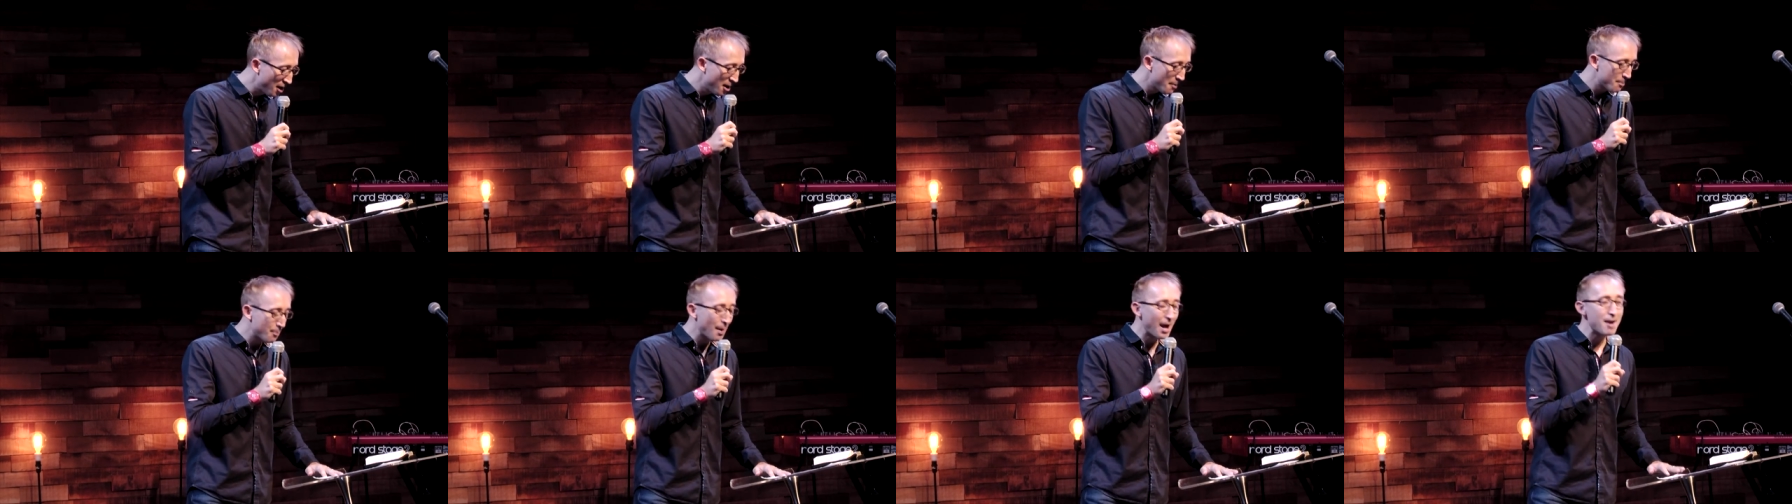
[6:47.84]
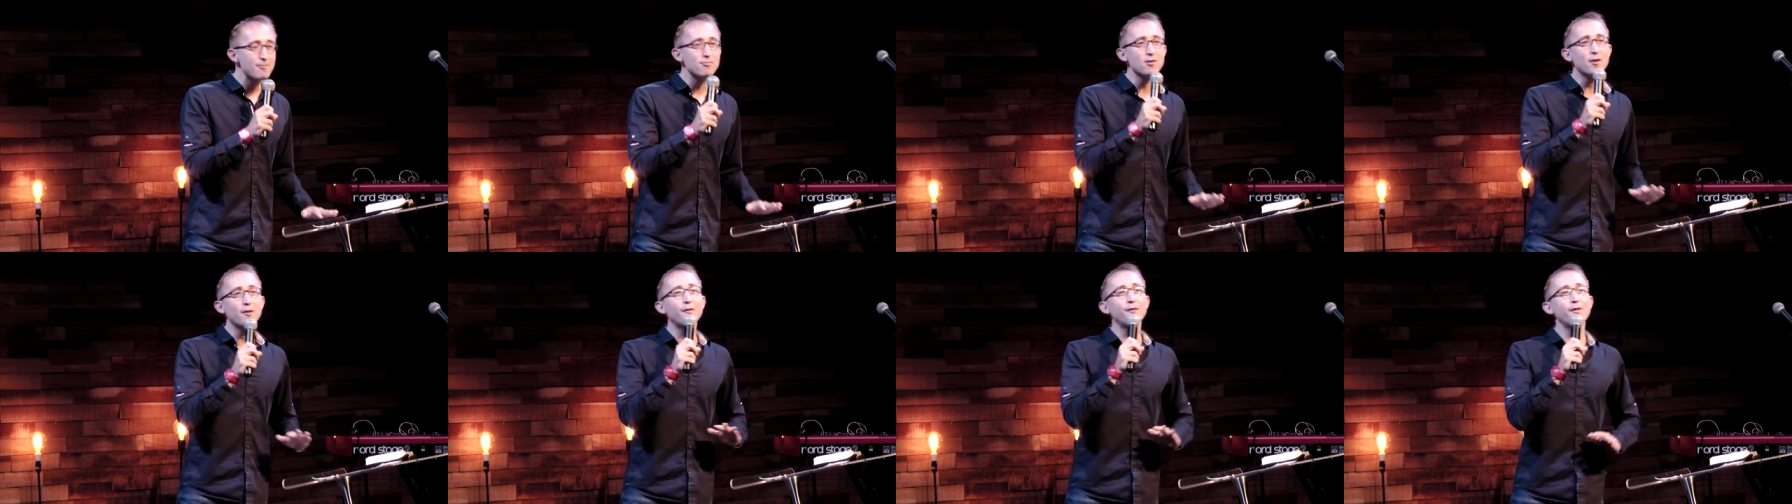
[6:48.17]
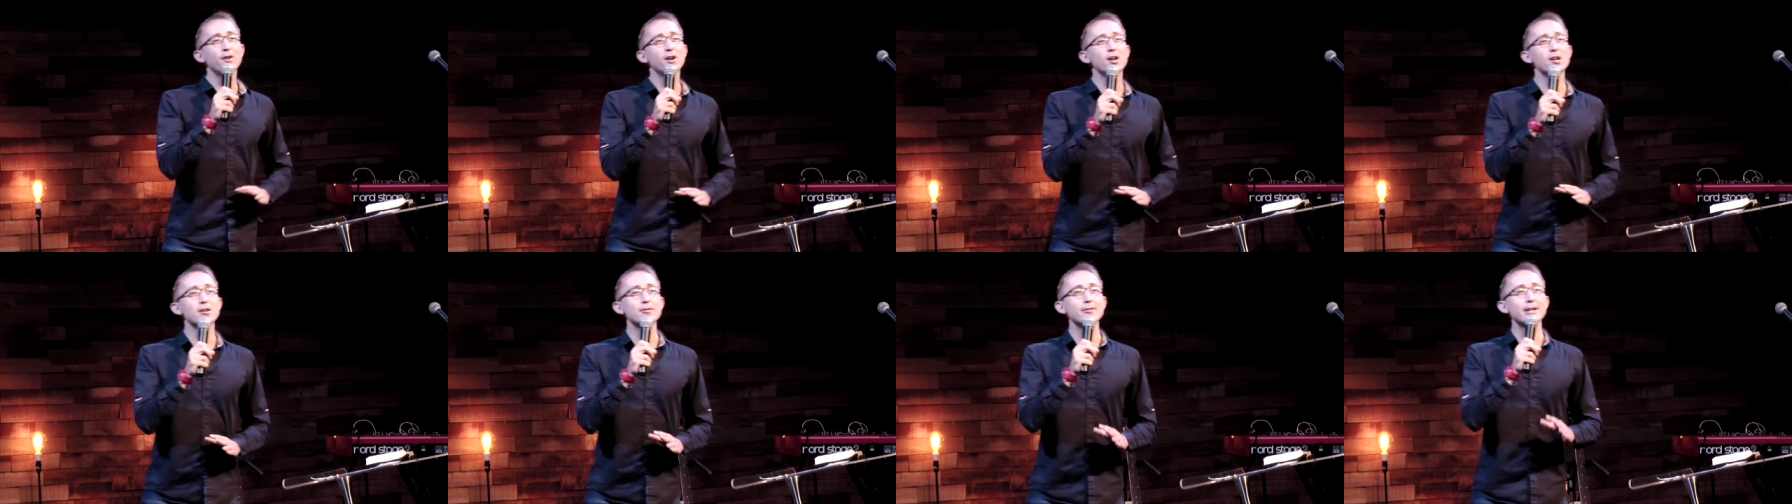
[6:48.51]
by
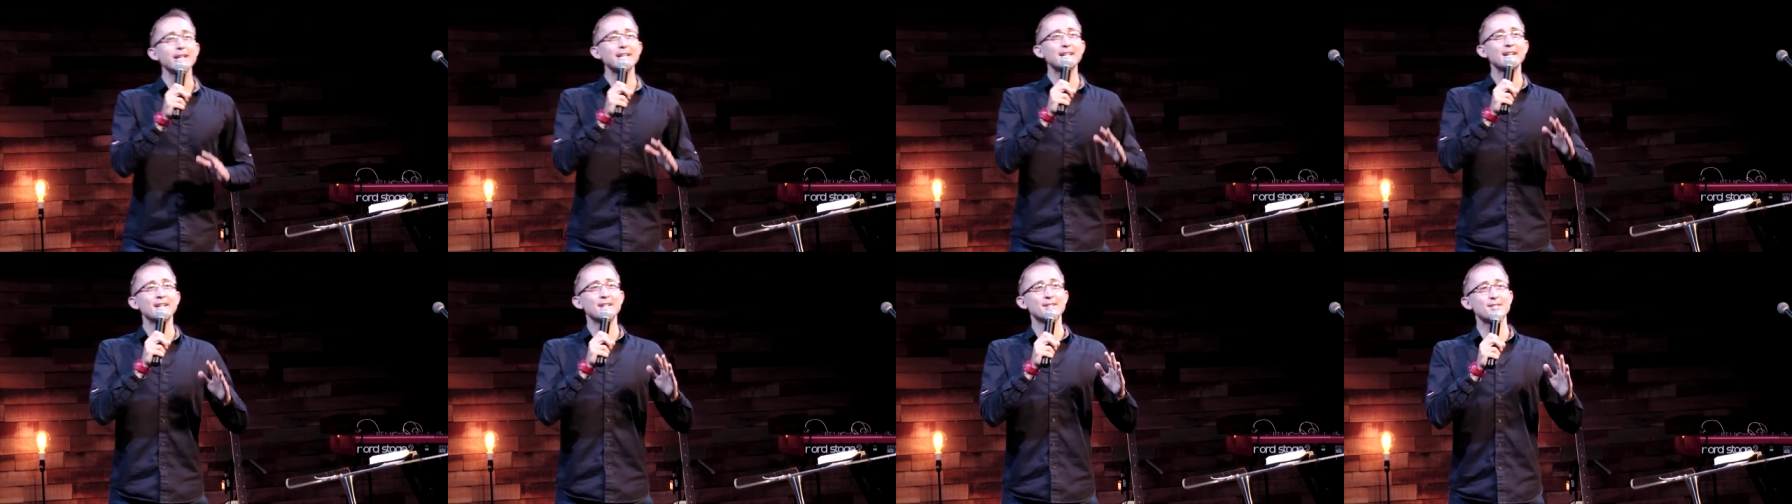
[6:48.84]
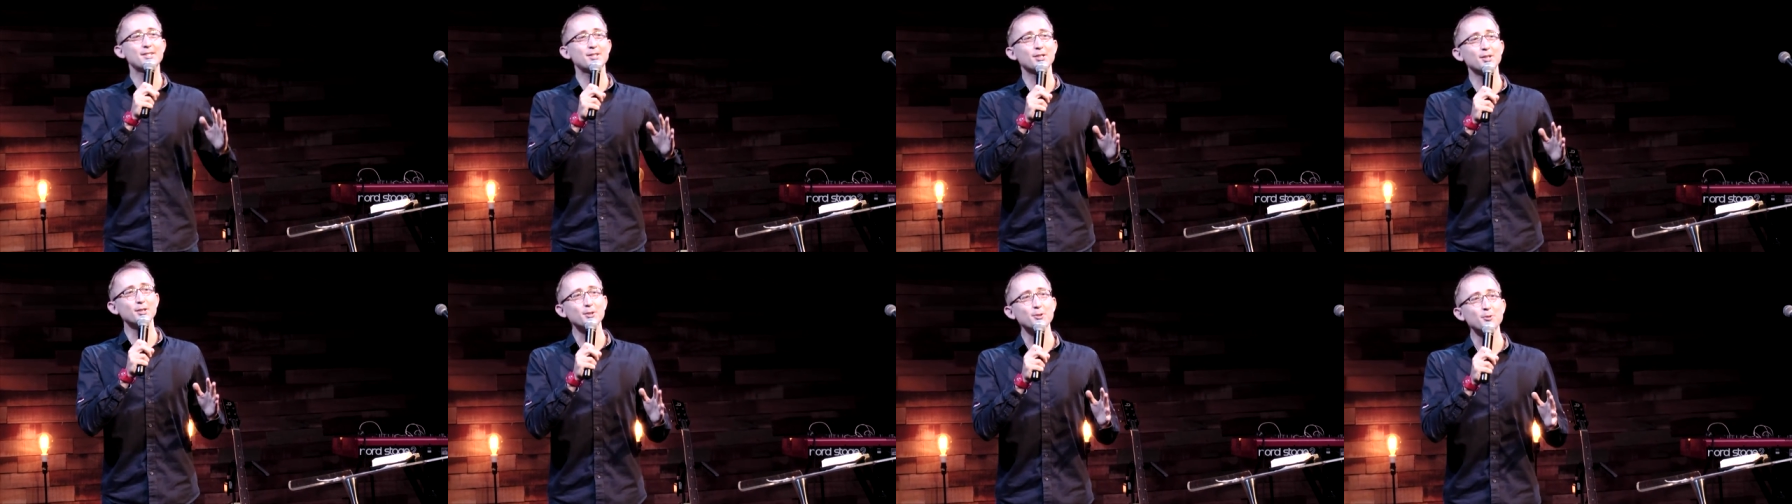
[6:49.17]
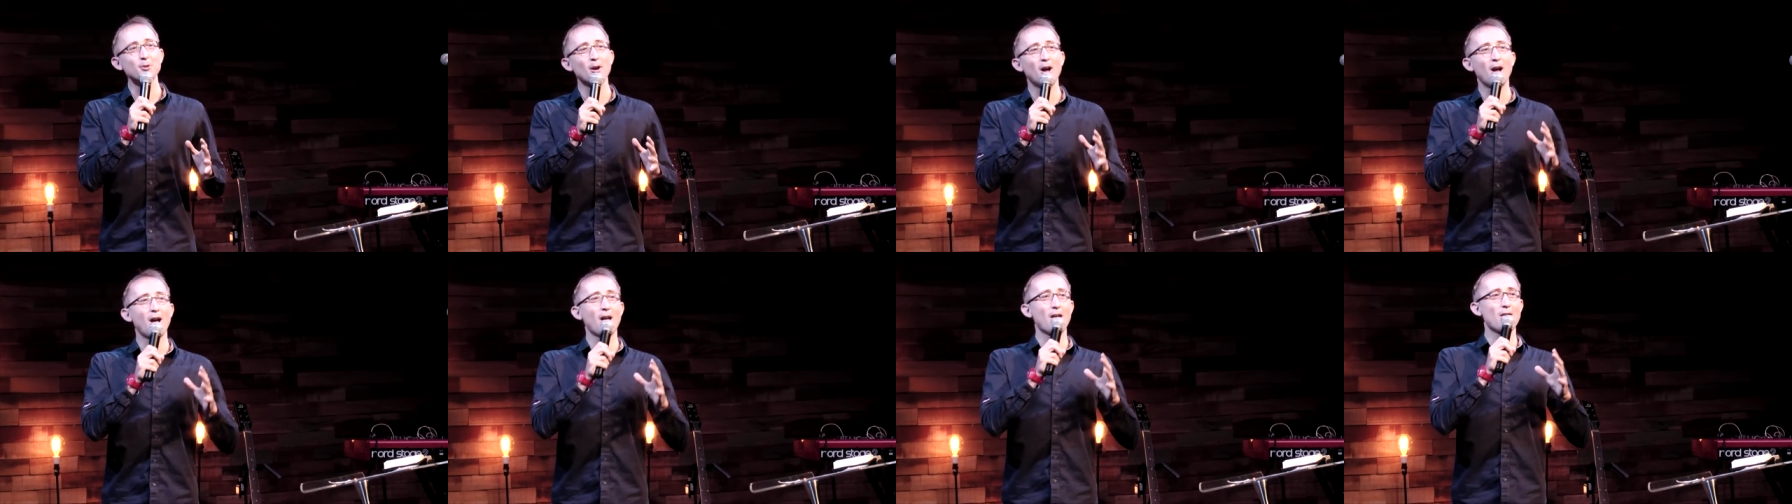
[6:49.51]
referring to
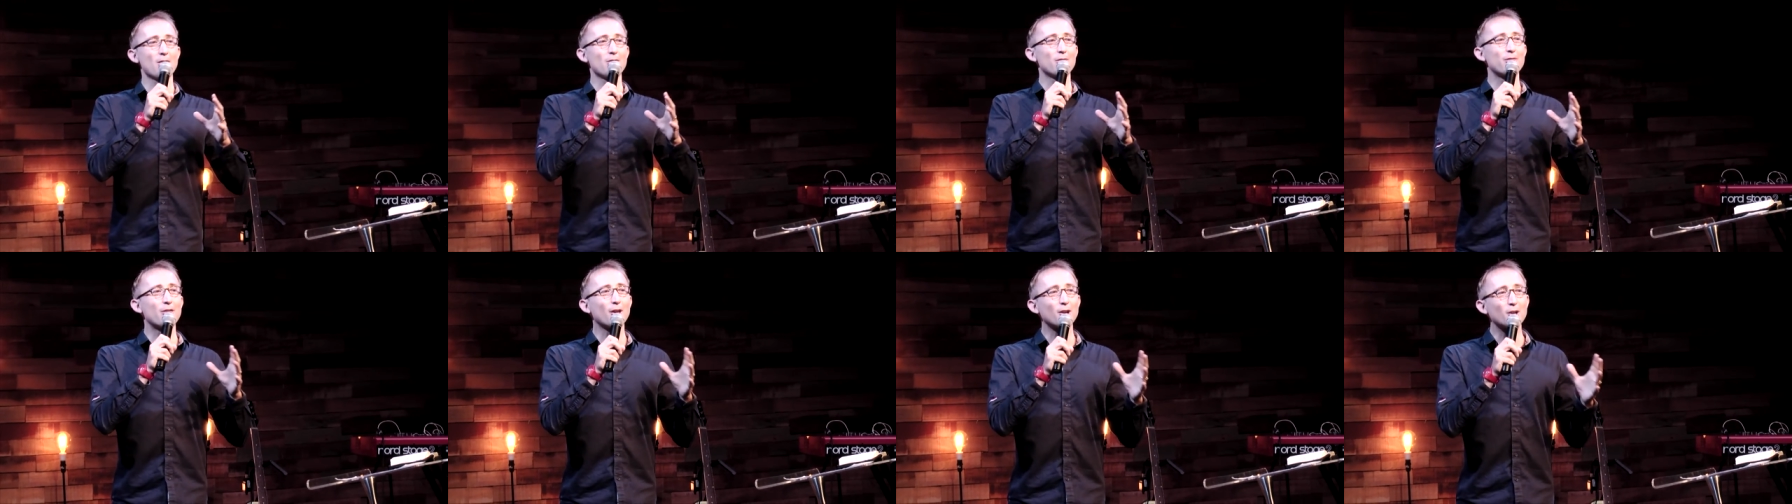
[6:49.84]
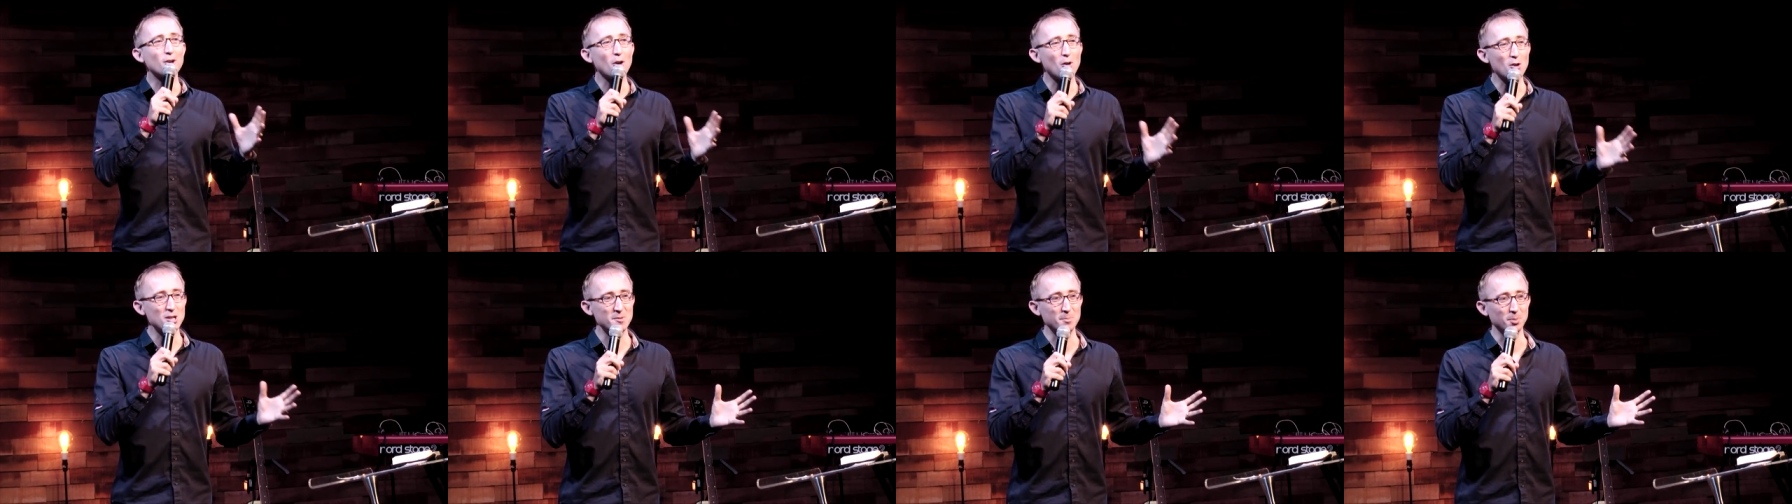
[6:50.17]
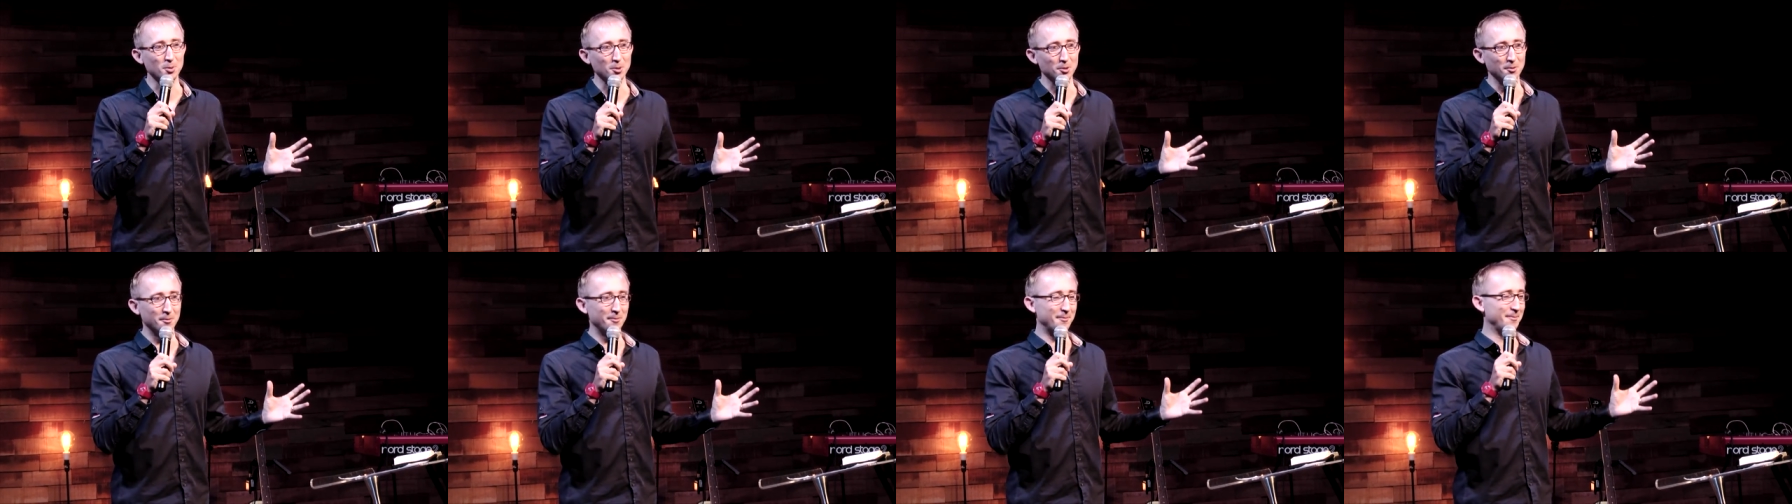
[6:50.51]
the
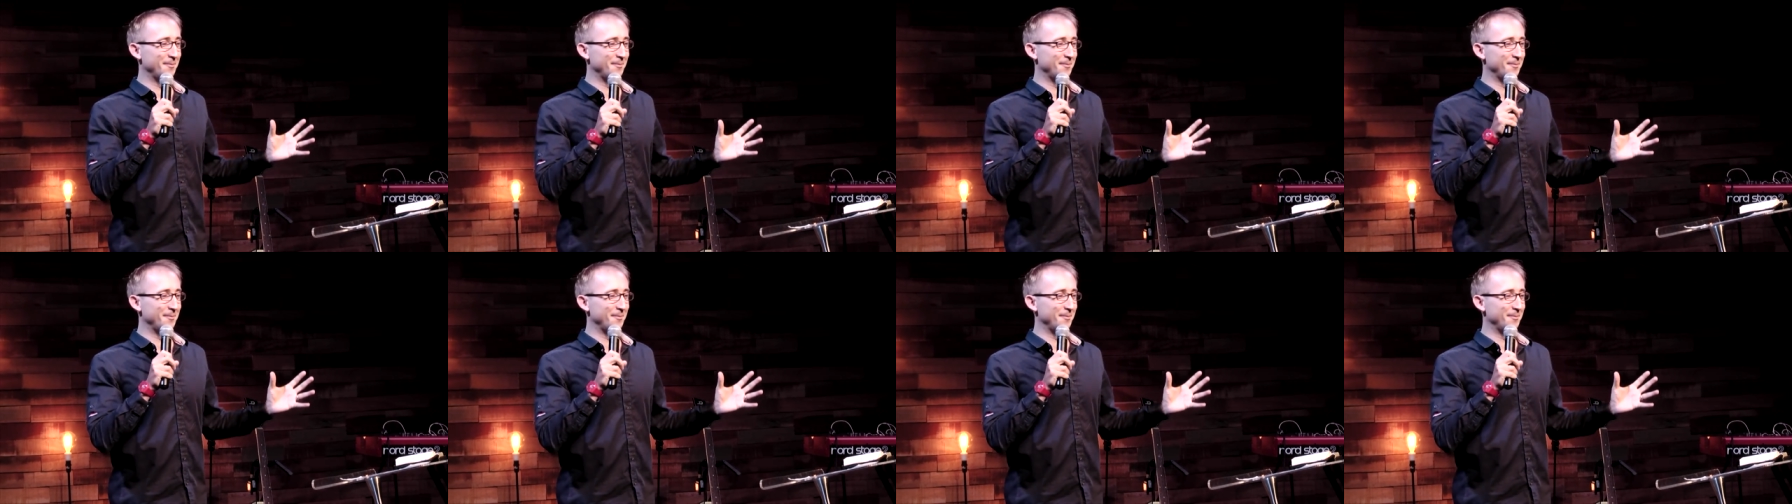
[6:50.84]
gospel.